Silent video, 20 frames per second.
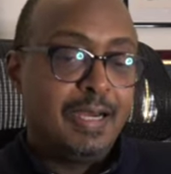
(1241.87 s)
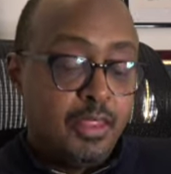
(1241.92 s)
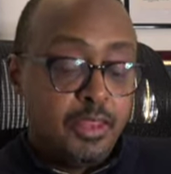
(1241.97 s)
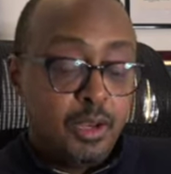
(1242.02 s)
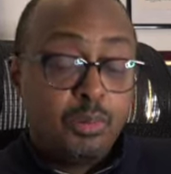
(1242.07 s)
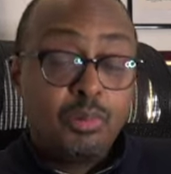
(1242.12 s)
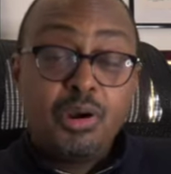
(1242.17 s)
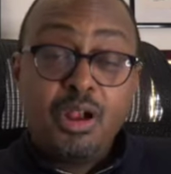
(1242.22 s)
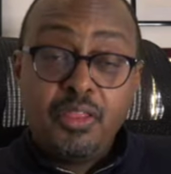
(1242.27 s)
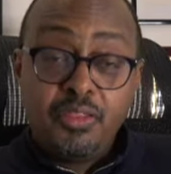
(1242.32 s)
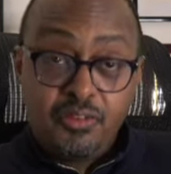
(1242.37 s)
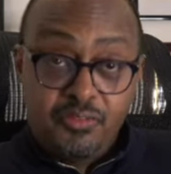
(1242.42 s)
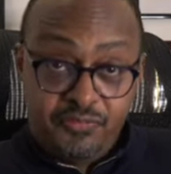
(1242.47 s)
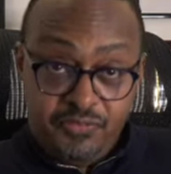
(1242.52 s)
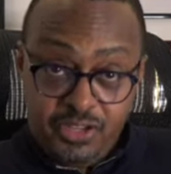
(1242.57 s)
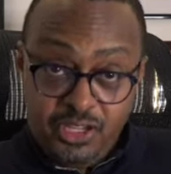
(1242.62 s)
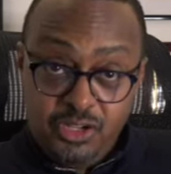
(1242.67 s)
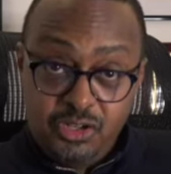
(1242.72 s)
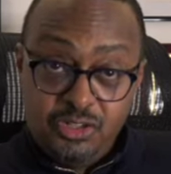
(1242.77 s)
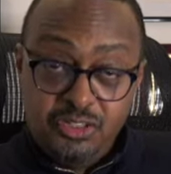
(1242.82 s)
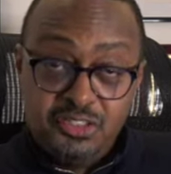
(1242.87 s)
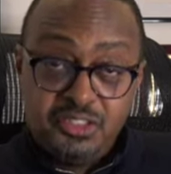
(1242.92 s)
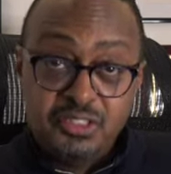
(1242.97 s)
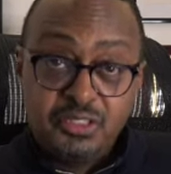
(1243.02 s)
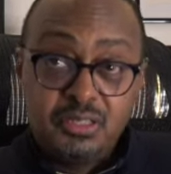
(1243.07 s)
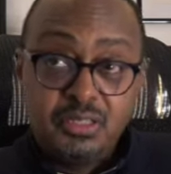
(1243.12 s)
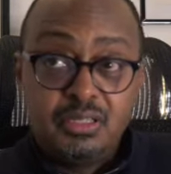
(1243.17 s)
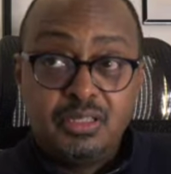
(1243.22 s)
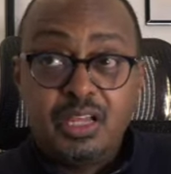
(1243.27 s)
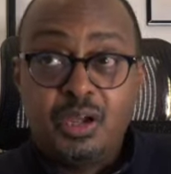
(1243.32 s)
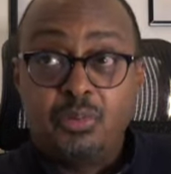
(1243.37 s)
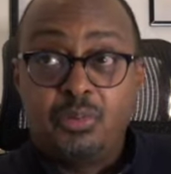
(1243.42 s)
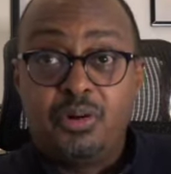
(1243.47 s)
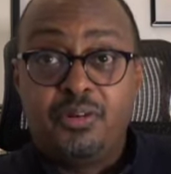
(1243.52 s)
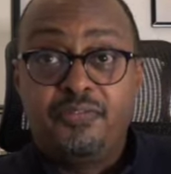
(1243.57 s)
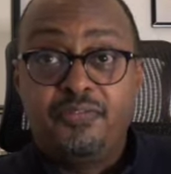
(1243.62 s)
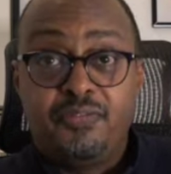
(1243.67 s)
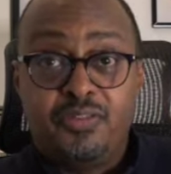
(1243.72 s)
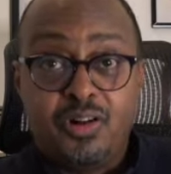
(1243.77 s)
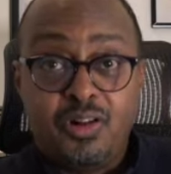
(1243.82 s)
There were other figures that were
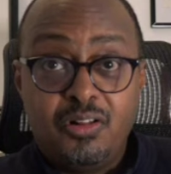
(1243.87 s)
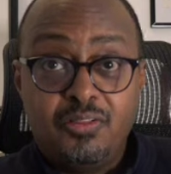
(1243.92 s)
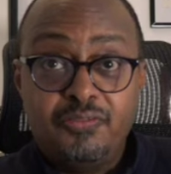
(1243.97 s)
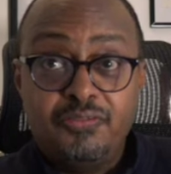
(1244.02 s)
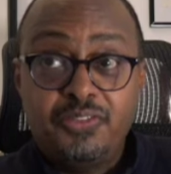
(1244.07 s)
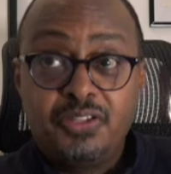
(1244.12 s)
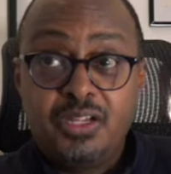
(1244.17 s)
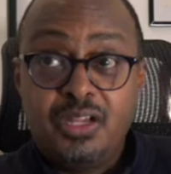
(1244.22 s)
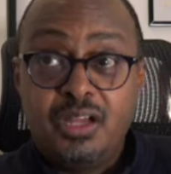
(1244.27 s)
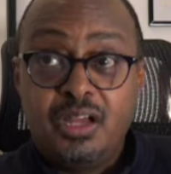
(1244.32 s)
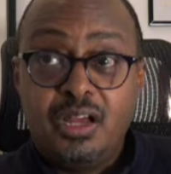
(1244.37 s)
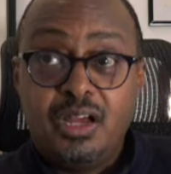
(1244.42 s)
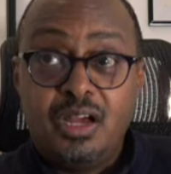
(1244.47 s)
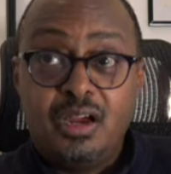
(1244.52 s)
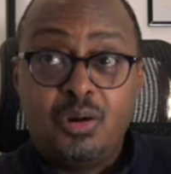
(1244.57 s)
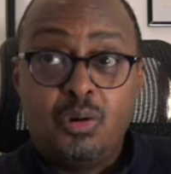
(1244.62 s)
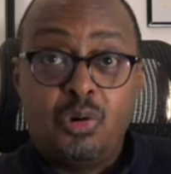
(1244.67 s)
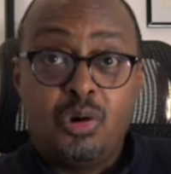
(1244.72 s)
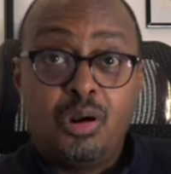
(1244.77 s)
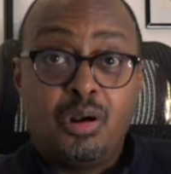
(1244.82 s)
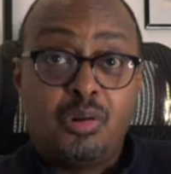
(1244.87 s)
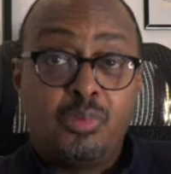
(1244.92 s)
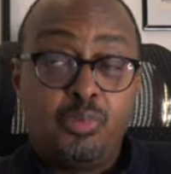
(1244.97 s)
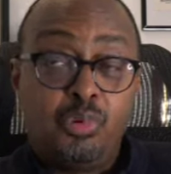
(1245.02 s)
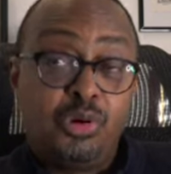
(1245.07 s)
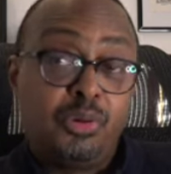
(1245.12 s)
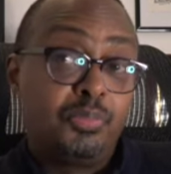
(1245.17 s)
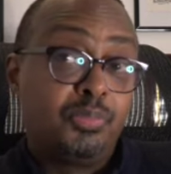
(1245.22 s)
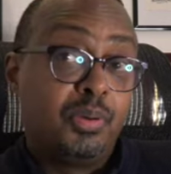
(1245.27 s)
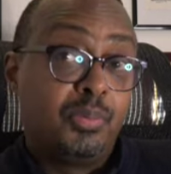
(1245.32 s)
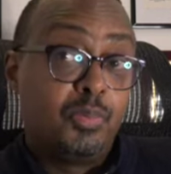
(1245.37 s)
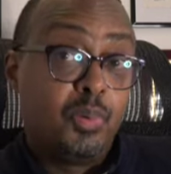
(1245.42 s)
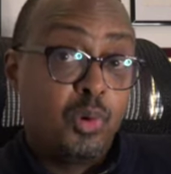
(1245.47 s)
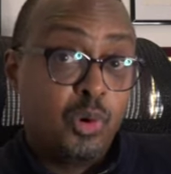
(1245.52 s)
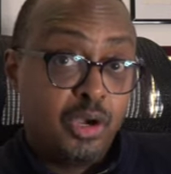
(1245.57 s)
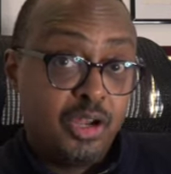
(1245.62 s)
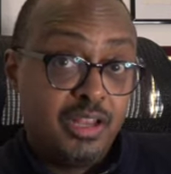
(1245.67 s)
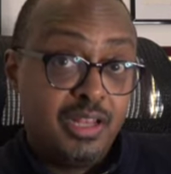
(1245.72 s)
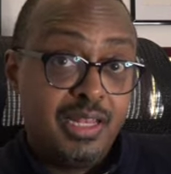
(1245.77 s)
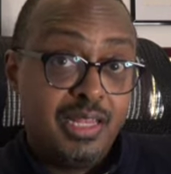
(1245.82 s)
involved, or were
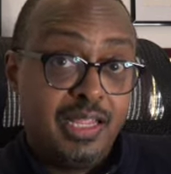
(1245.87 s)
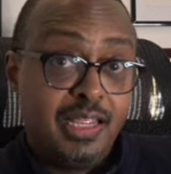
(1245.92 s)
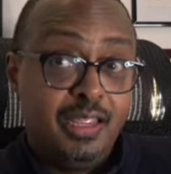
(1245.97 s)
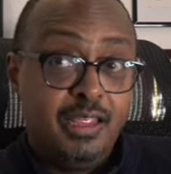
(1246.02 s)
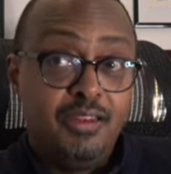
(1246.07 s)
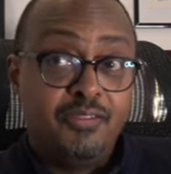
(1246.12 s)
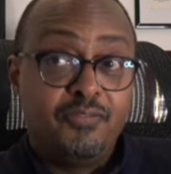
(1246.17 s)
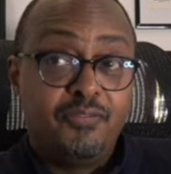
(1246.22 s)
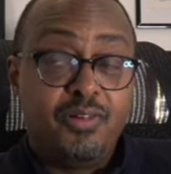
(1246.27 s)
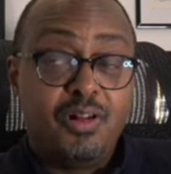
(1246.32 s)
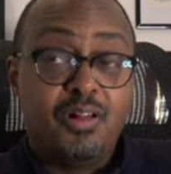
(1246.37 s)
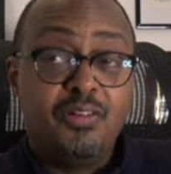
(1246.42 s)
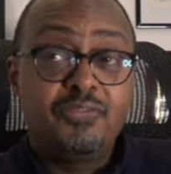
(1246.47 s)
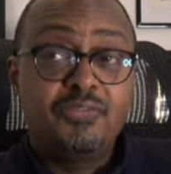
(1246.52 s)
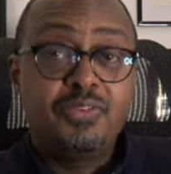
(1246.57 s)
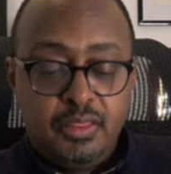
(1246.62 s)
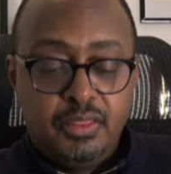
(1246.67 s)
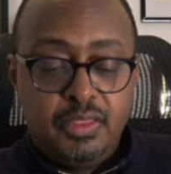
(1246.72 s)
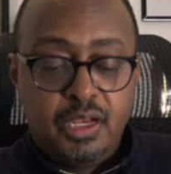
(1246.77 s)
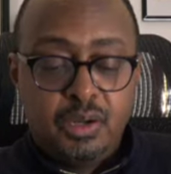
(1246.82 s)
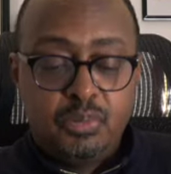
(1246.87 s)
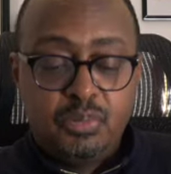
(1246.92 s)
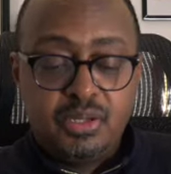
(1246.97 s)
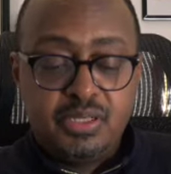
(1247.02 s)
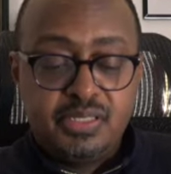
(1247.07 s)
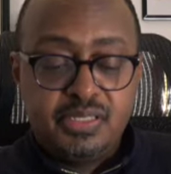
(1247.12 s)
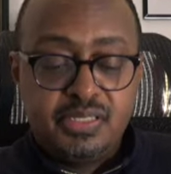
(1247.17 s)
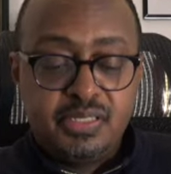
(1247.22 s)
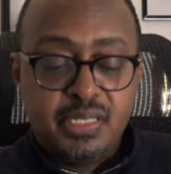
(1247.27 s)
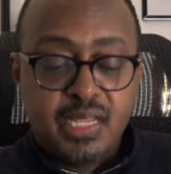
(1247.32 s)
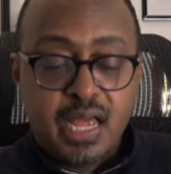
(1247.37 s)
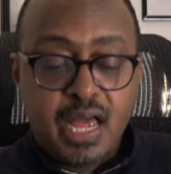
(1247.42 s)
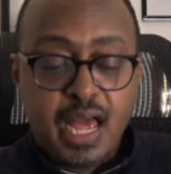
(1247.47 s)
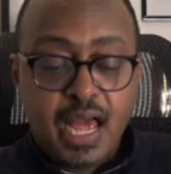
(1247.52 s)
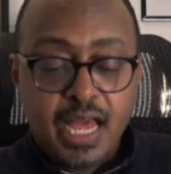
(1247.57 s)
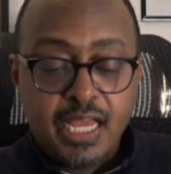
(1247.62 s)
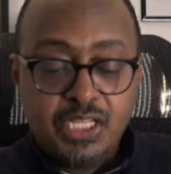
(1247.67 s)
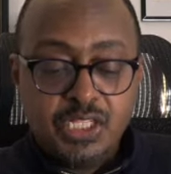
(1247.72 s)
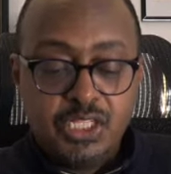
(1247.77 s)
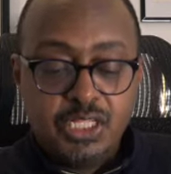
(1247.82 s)
purportedly involved. There was
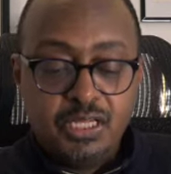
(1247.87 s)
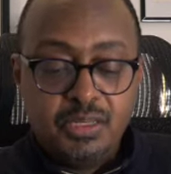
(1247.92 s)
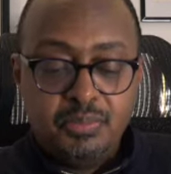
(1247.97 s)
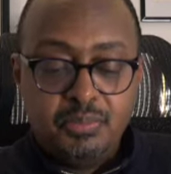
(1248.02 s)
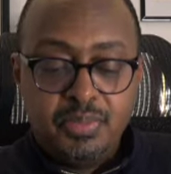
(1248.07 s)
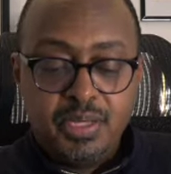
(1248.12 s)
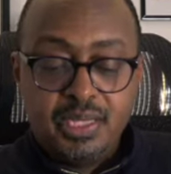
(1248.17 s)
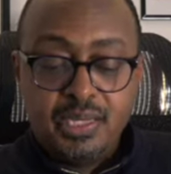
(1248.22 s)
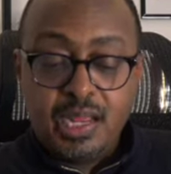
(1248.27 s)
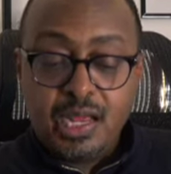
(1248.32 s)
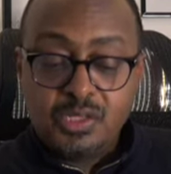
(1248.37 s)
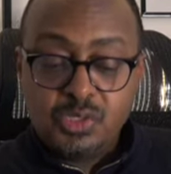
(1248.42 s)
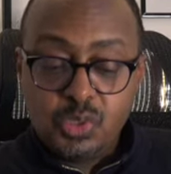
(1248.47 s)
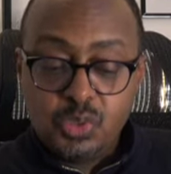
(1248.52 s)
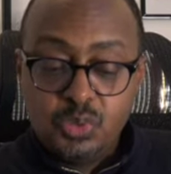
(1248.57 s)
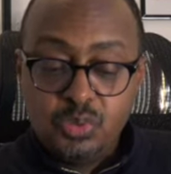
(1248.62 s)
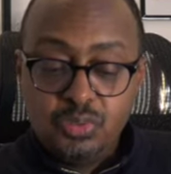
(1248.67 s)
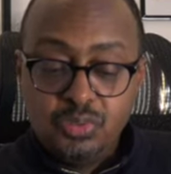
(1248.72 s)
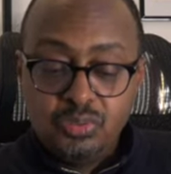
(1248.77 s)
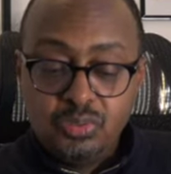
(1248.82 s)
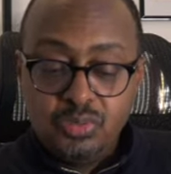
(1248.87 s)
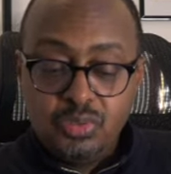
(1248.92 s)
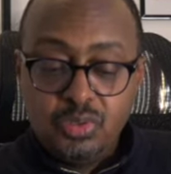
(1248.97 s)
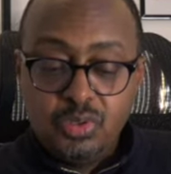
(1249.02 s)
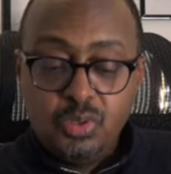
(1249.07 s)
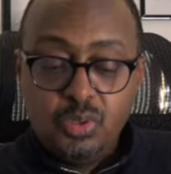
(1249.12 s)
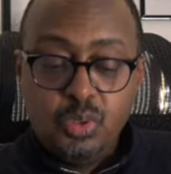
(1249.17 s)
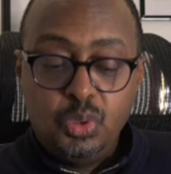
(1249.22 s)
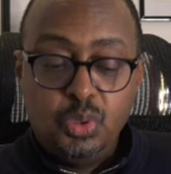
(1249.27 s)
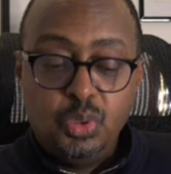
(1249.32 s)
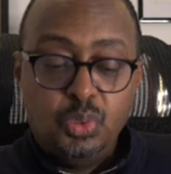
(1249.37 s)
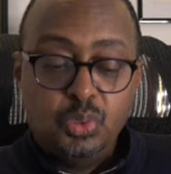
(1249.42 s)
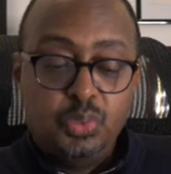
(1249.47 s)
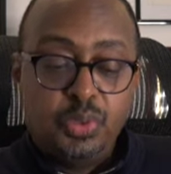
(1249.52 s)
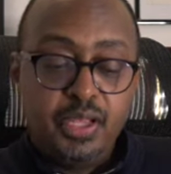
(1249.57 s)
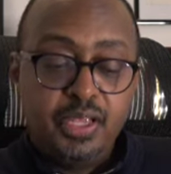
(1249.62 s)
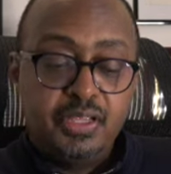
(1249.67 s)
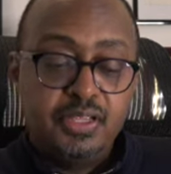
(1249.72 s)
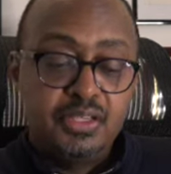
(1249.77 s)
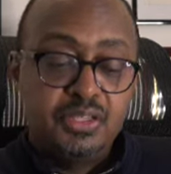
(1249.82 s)
Haji Bedasso, who
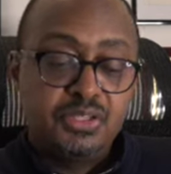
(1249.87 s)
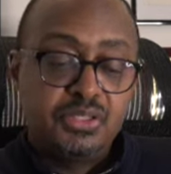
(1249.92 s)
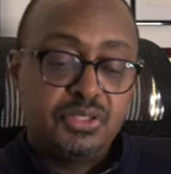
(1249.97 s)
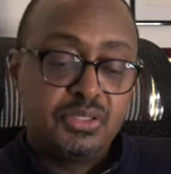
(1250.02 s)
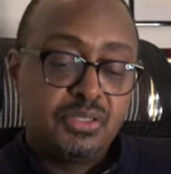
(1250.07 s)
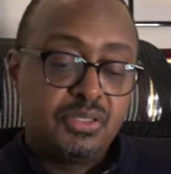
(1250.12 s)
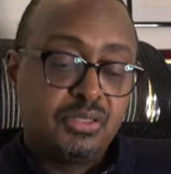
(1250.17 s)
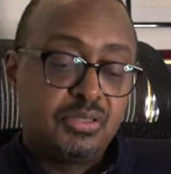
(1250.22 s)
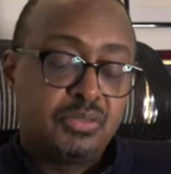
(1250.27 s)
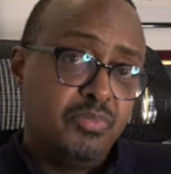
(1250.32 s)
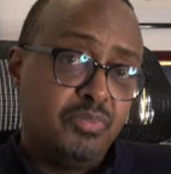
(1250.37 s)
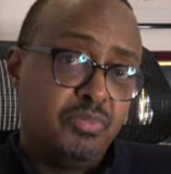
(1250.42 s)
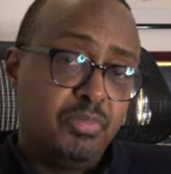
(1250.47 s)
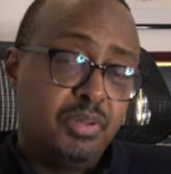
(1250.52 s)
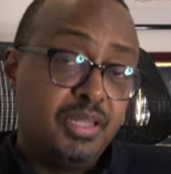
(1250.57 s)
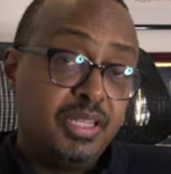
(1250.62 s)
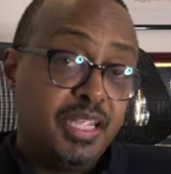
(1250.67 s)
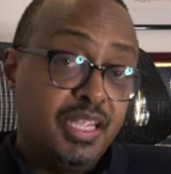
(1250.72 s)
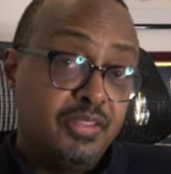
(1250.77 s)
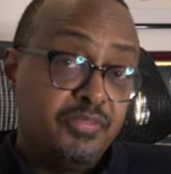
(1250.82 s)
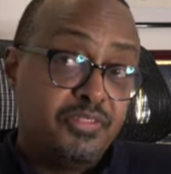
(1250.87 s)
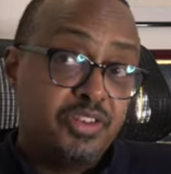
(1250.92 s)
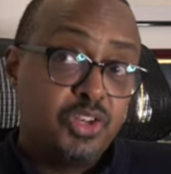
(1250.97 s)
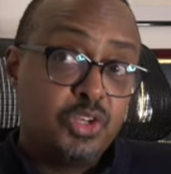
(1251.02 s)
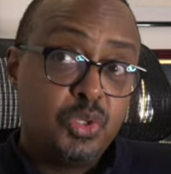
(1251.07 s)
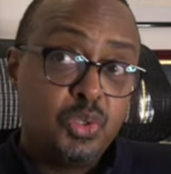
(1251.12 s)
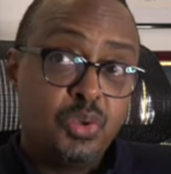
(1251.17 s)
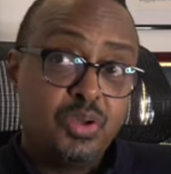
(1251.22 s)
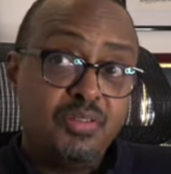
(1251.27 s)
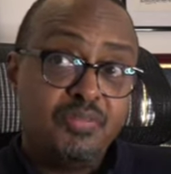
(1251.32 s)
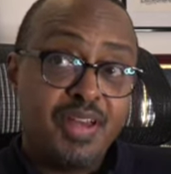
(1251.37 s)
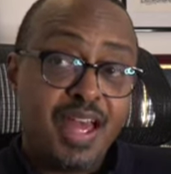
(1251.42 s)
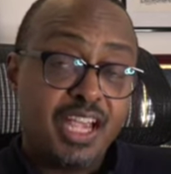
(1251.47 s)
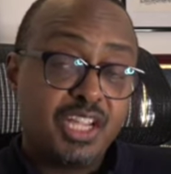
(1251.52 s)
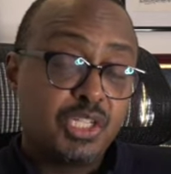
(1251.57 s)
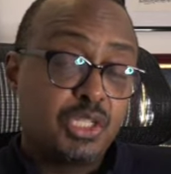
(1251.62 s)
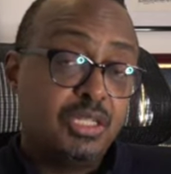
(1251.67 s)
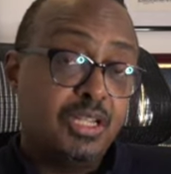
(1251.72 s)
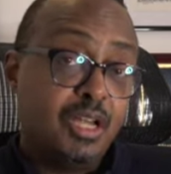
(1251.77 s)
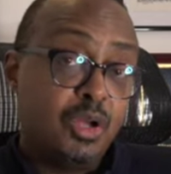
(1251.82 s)
is believed to have
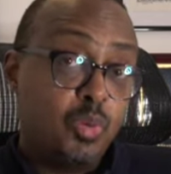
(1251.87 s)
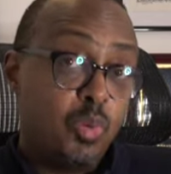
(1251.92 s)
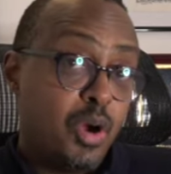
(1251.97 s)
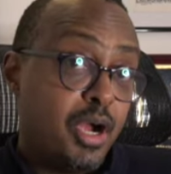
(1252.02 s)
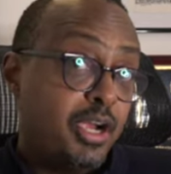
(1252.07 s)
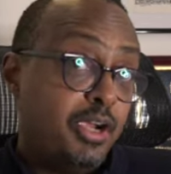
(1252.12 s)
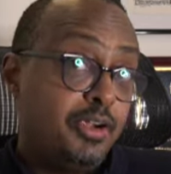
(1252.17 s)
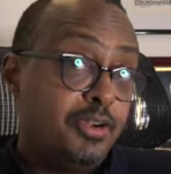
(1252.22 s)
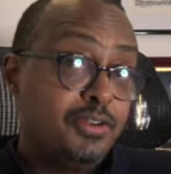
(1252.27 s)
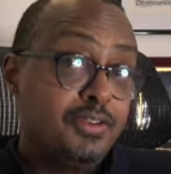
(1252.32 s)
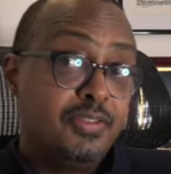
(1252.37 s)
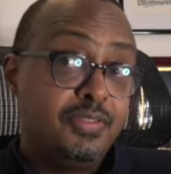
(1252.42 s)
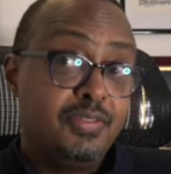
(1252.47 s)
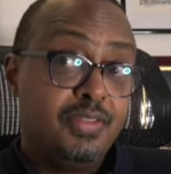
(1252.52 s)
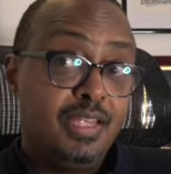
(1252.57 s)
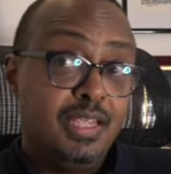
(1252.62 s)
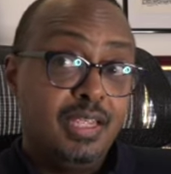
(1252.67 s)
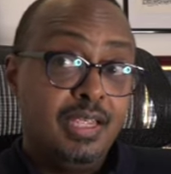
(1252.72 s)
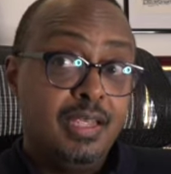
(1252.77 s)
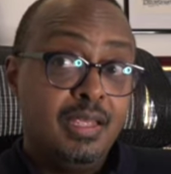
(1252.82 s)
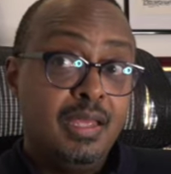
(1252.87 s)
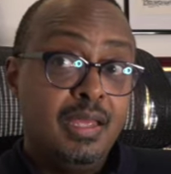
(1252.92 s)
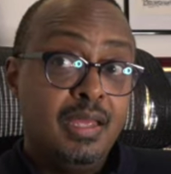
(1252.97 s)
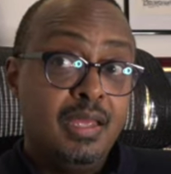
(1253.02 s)
actually acquired the